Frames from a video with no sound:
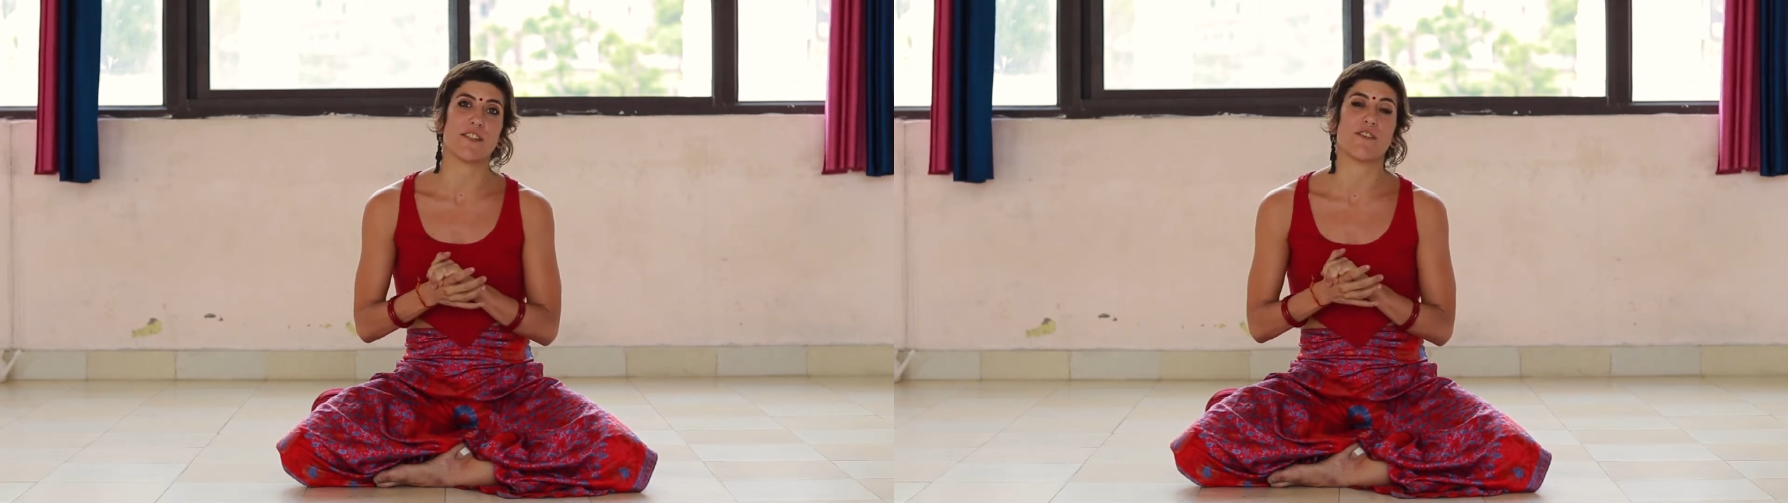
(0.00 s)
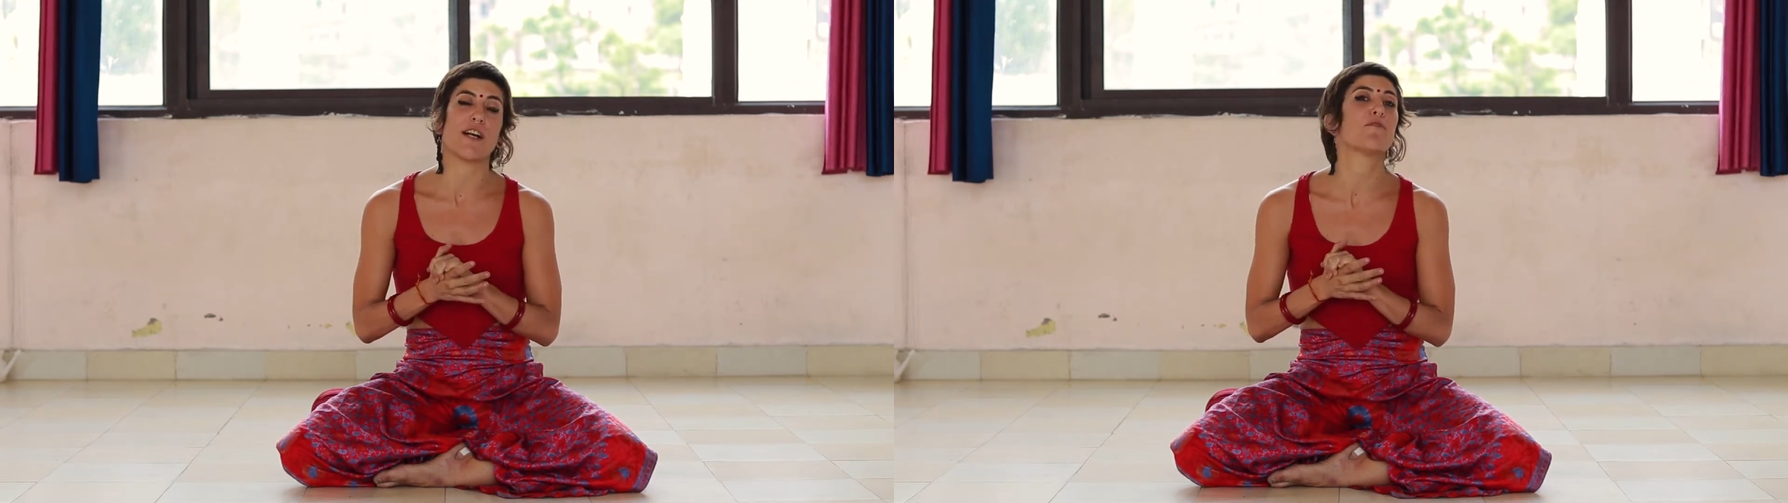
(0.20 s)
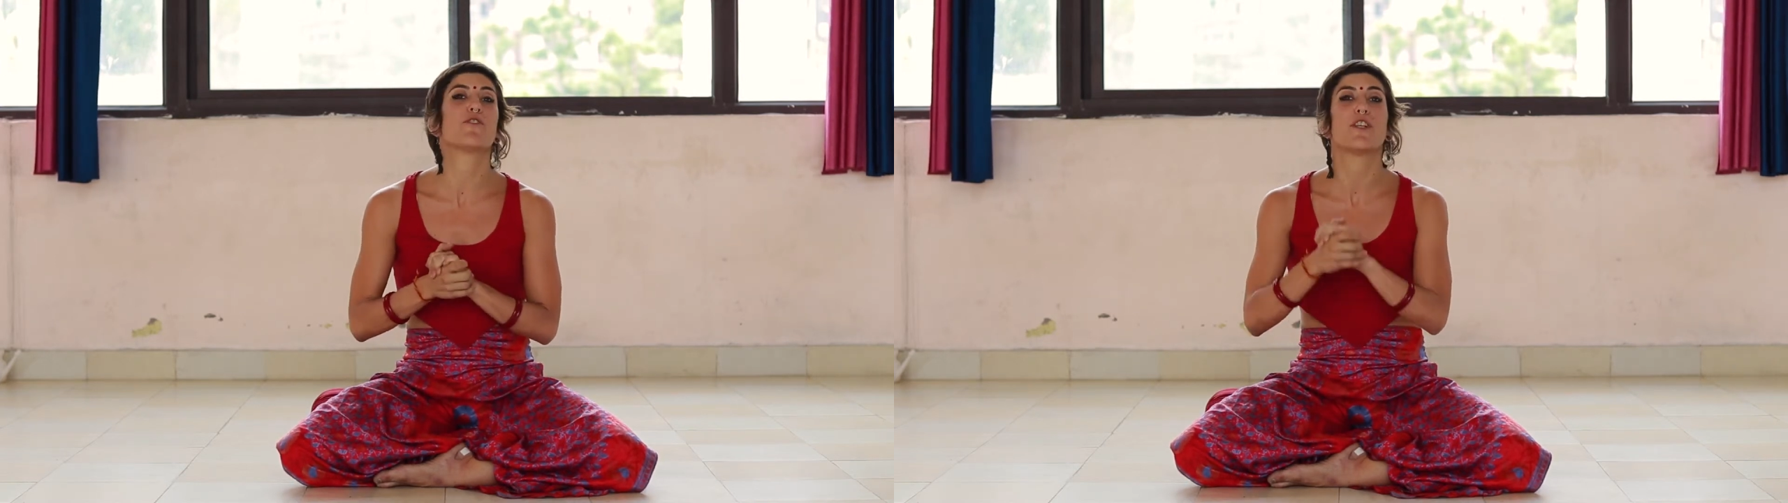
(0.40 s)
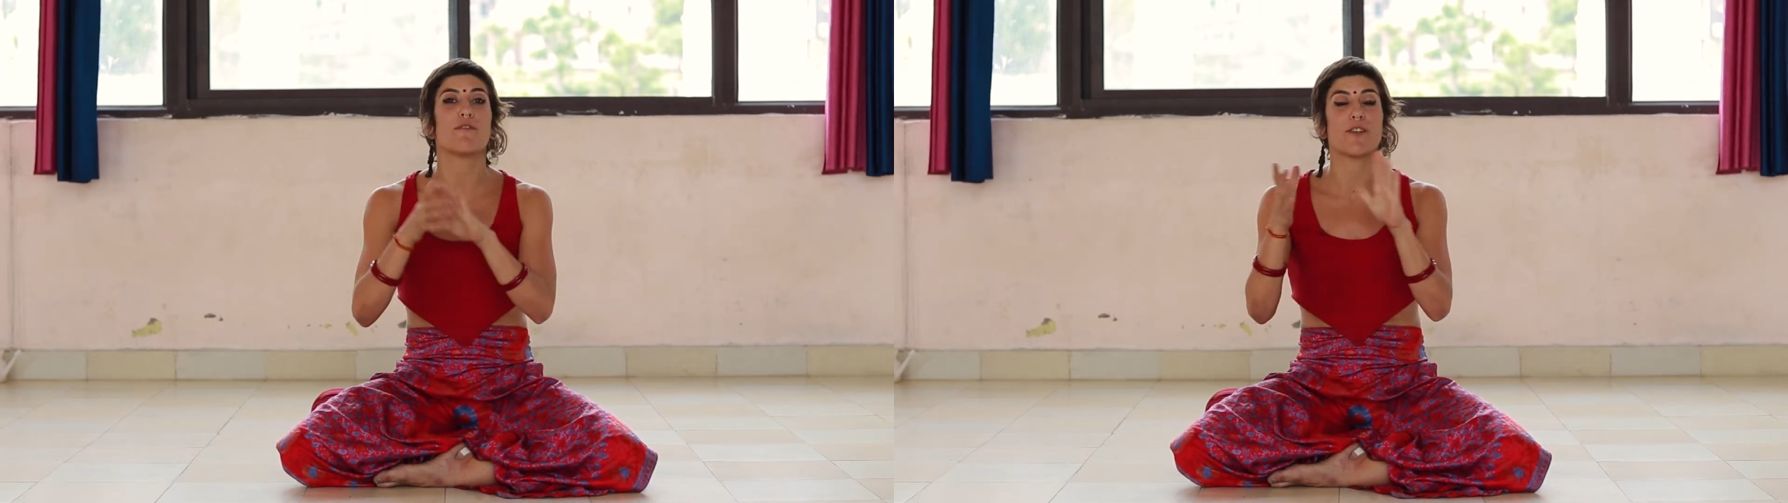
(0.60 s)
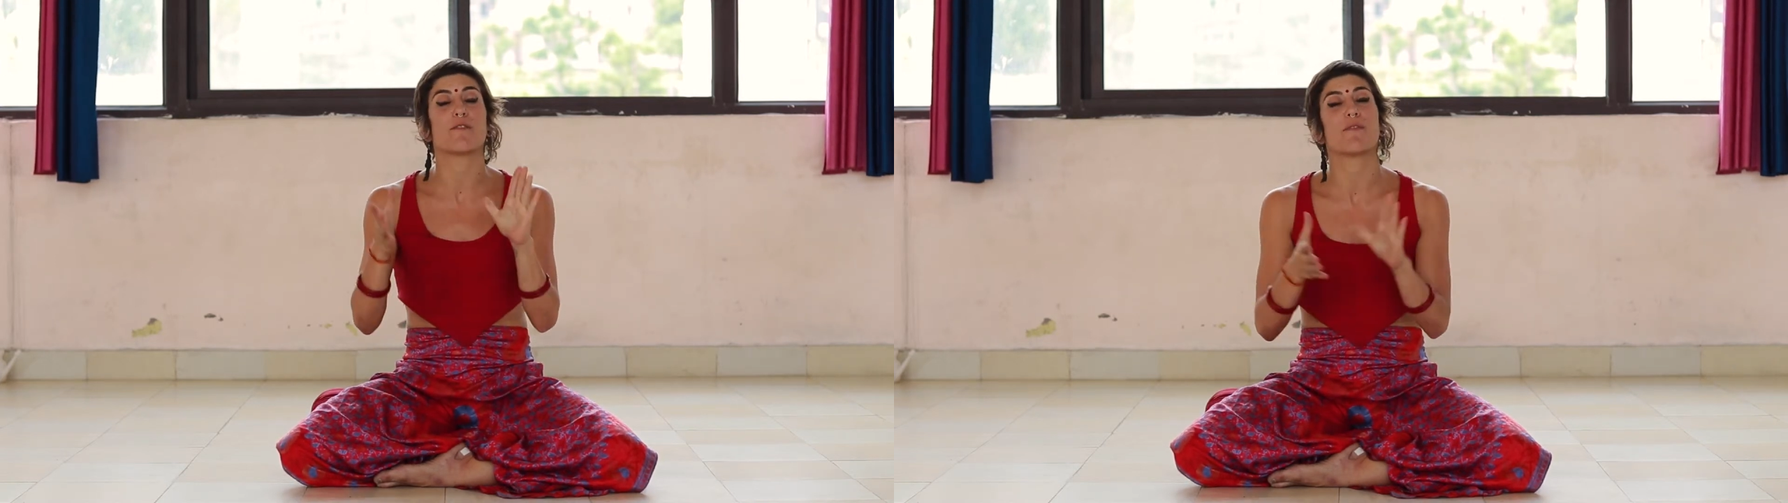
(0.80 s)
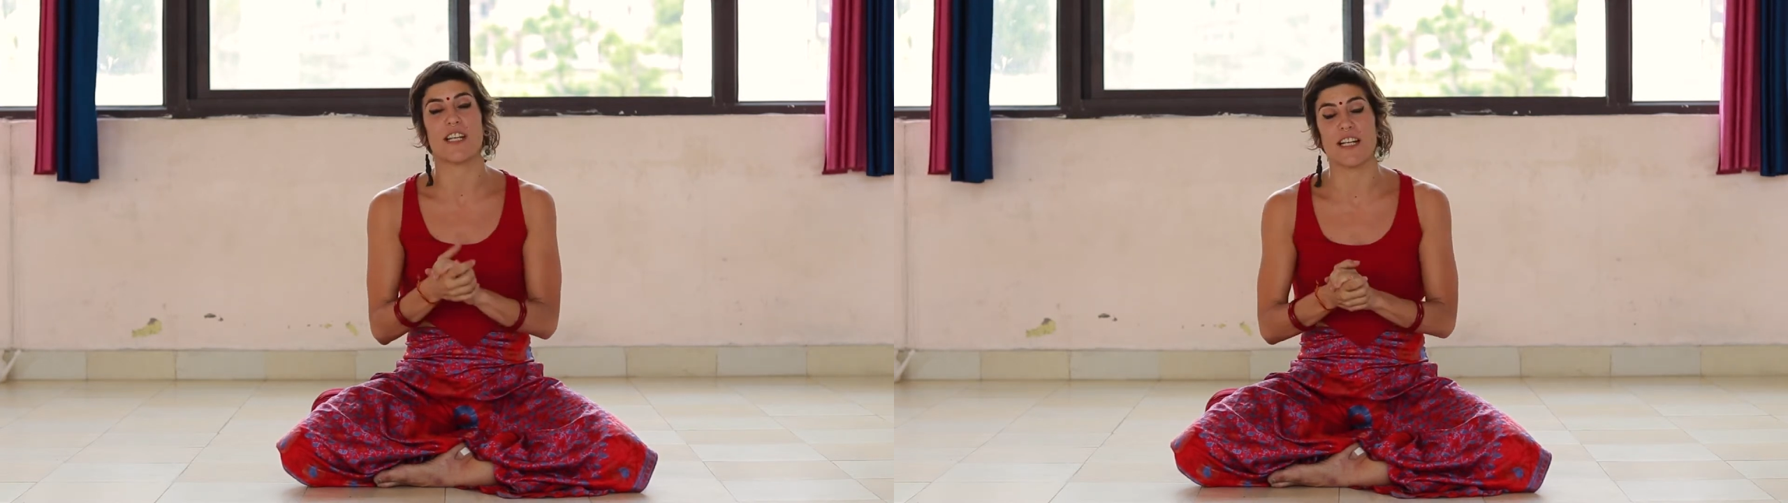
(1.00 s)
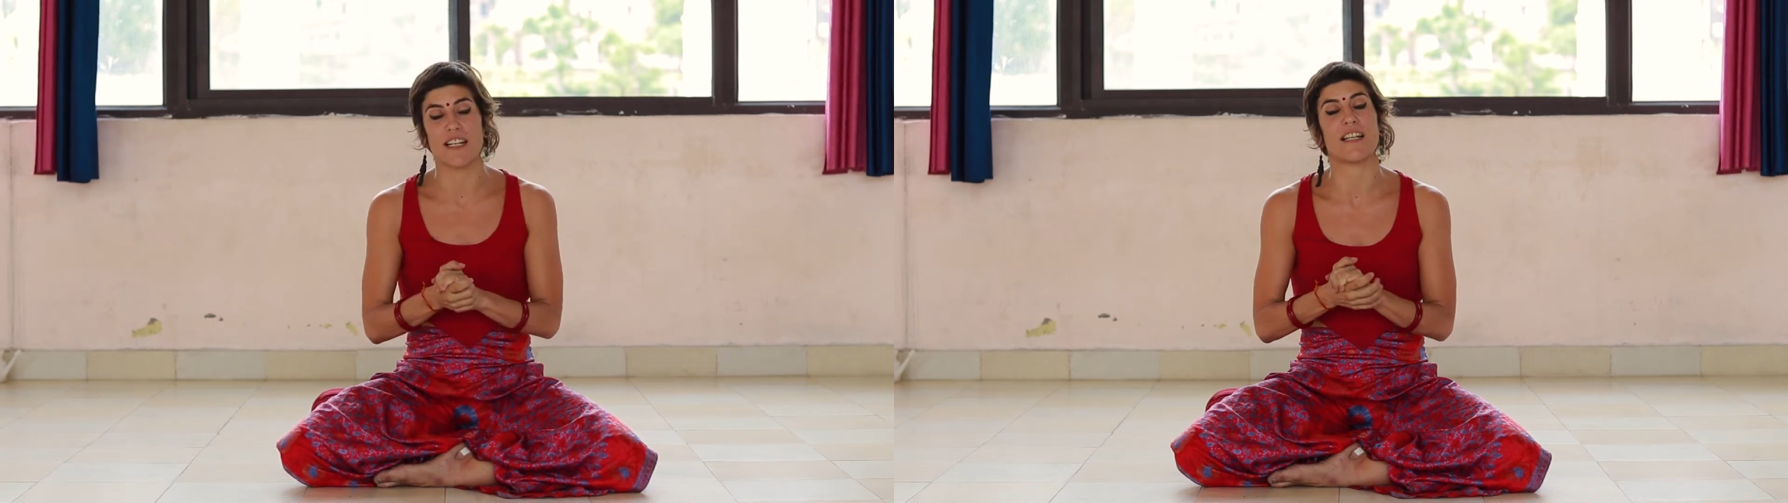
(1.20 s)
So I'm sure if you come here,